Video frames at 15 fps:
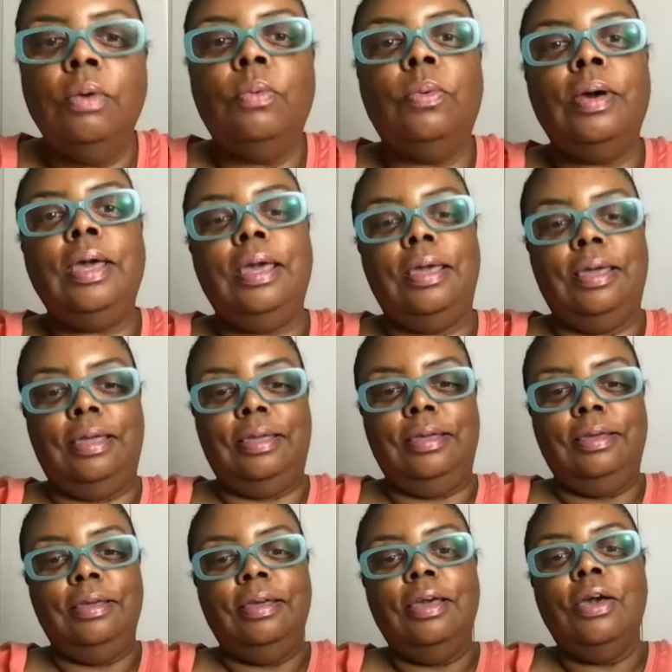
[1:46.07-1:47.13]
Wait,
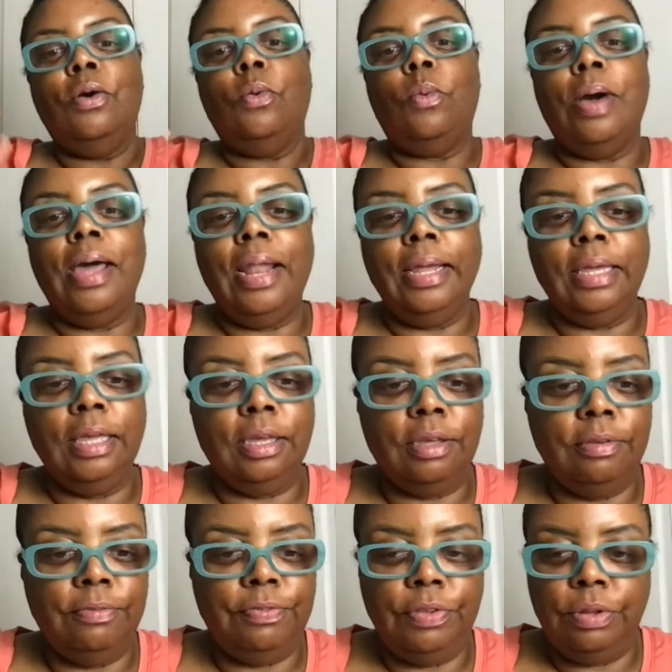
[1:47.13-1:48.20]
why'd I get
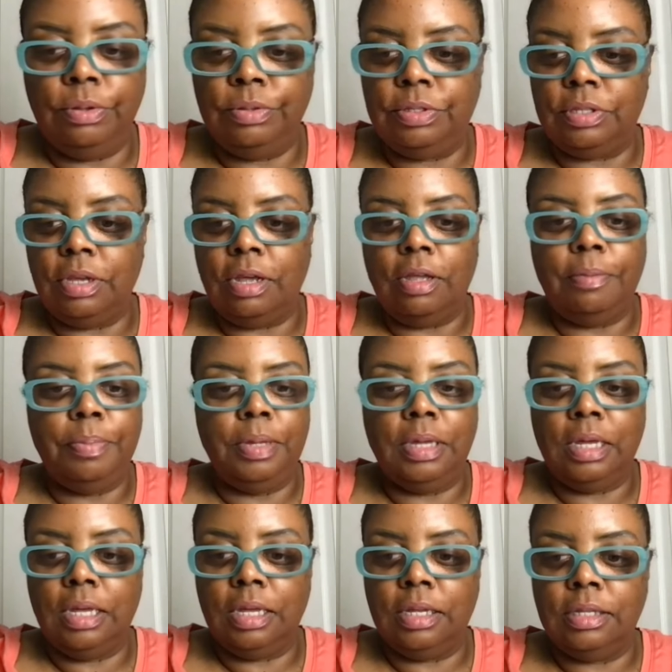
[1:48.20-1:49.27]
confused, y'all?
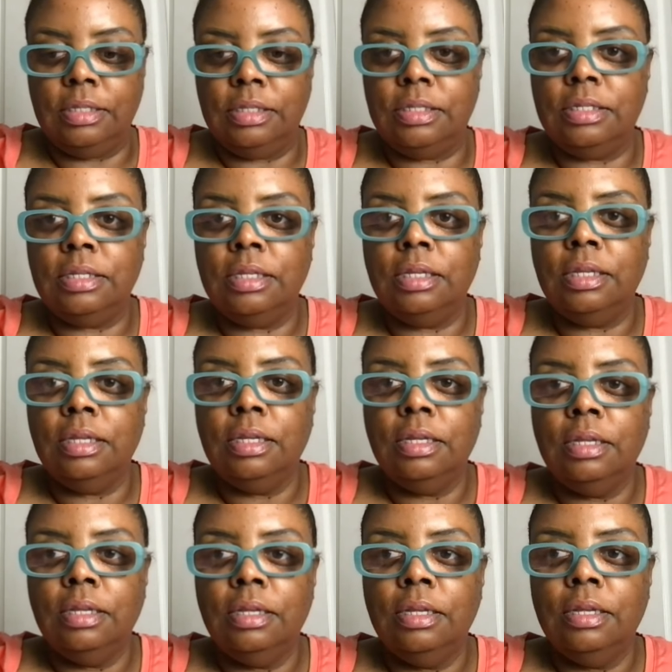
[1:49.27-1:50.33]
Because
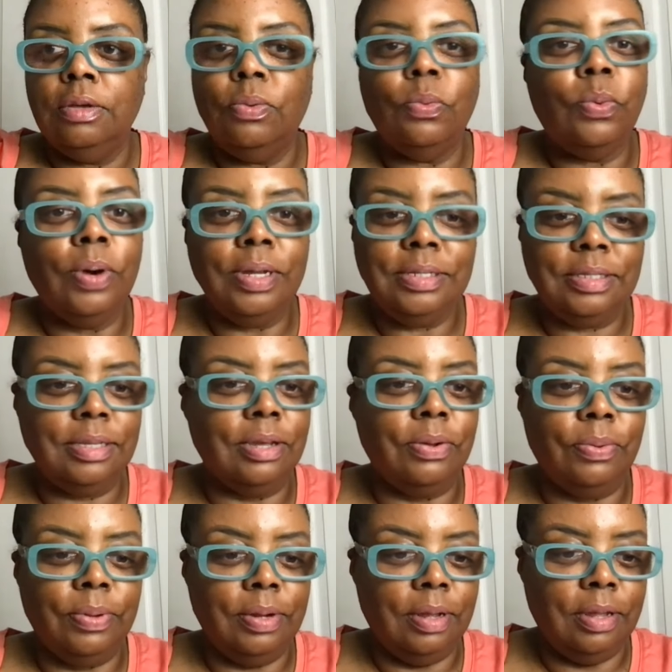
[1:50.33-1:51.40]
what's
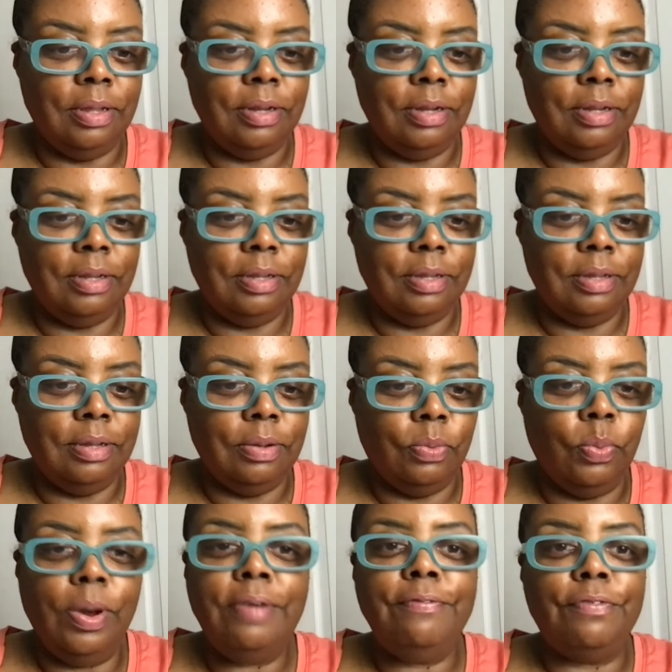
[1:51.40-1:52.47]
going on?
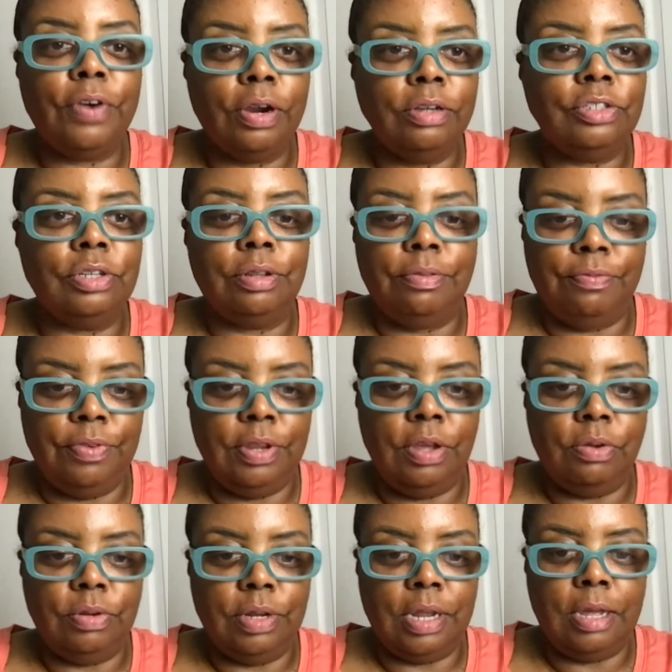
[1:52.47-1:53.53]
What version of the
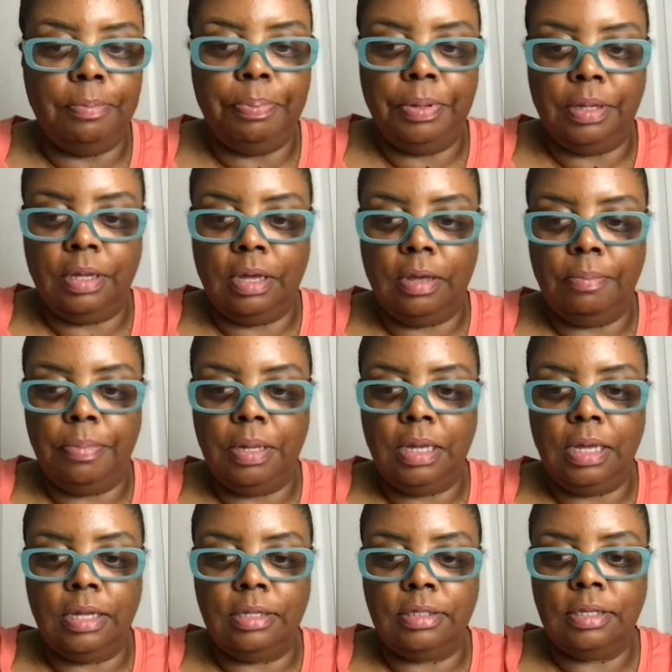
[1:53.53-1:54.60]
video did I pick up?
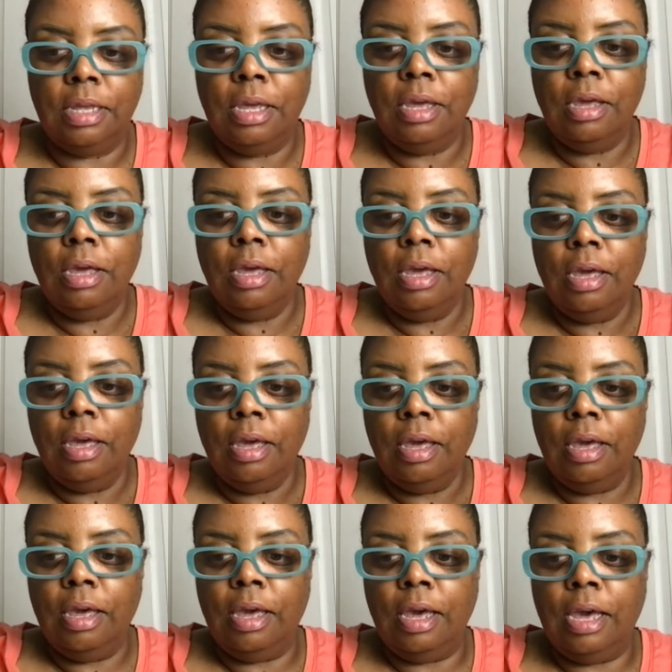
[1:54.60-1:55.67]
Because
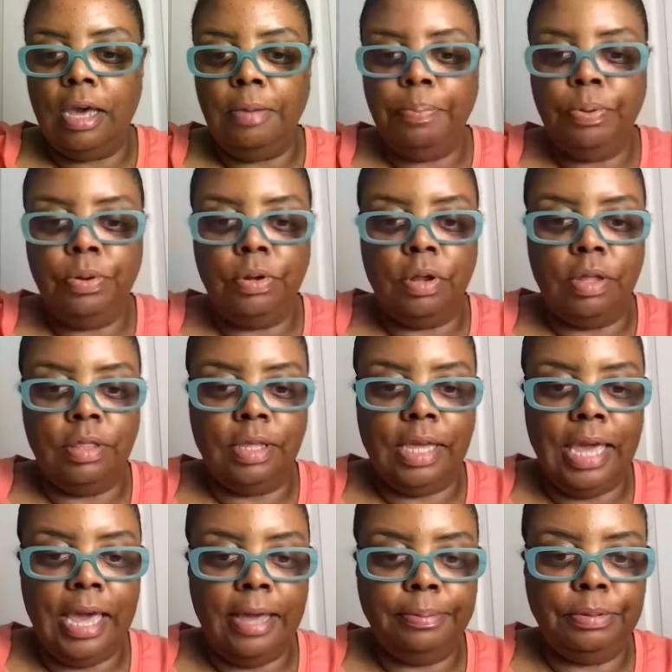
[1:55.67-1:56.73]
I put on the
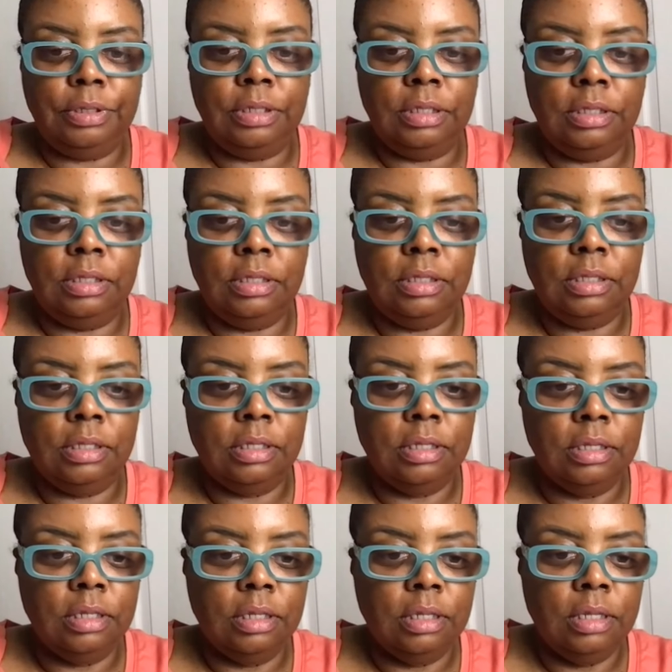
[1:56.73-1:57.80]
captions,
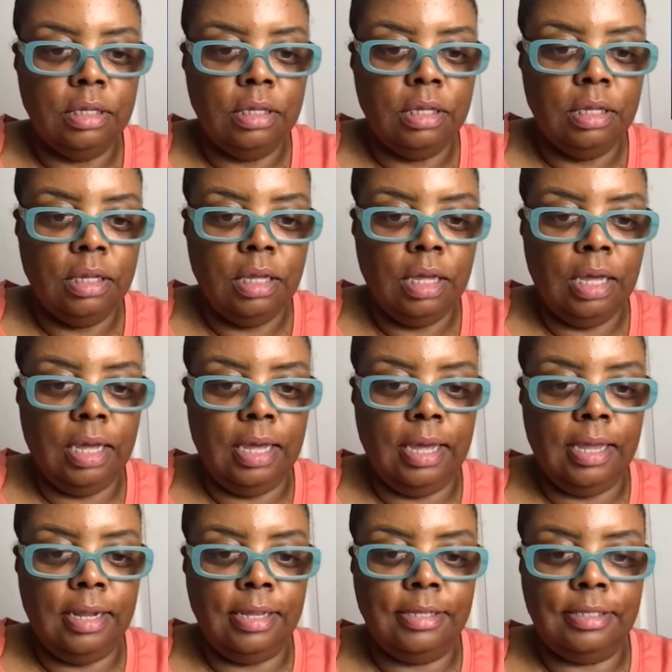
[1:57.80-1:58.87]

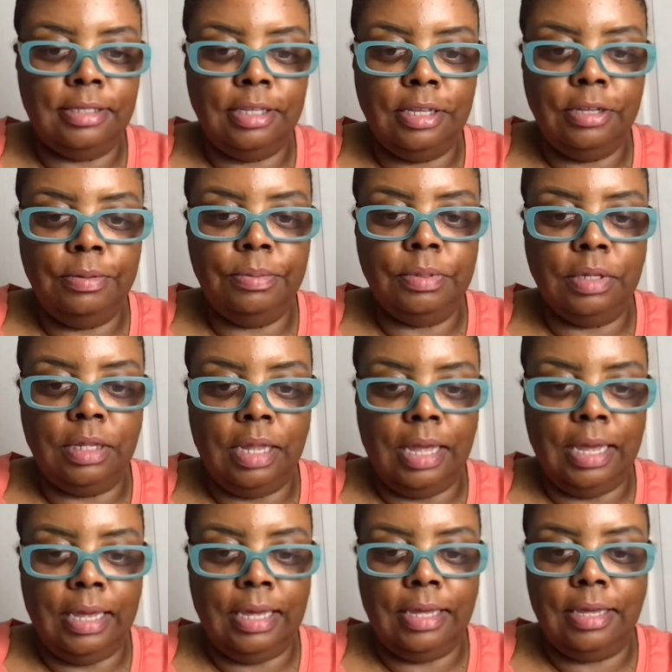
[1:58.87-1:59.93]
and it seems
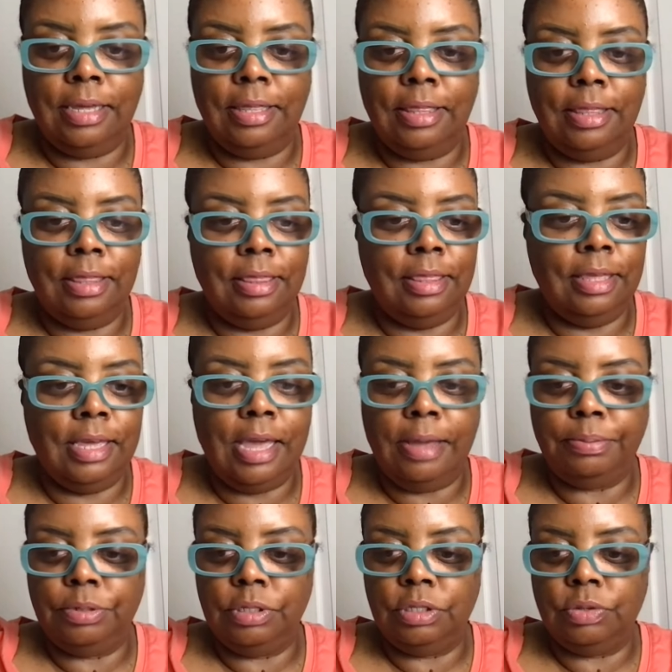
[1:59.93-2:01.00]
like the
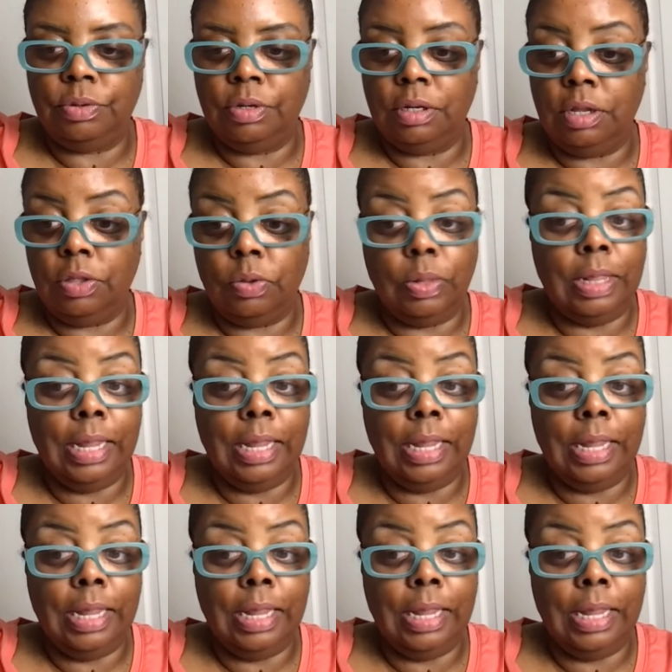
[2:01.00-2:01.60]
captions are in another